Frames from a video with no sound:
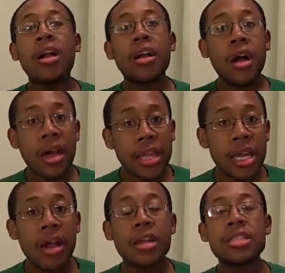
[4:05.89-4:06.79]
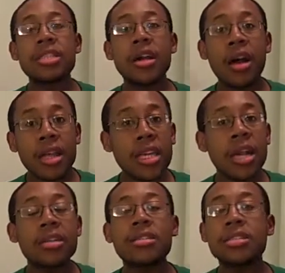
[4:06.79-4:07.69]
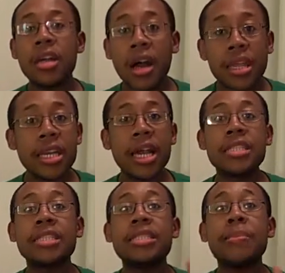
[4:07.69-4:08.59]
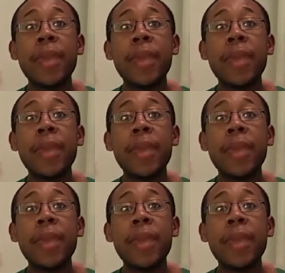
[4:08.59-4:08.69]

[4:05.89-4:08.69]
Call the aunts, call the uncles, call the cousins.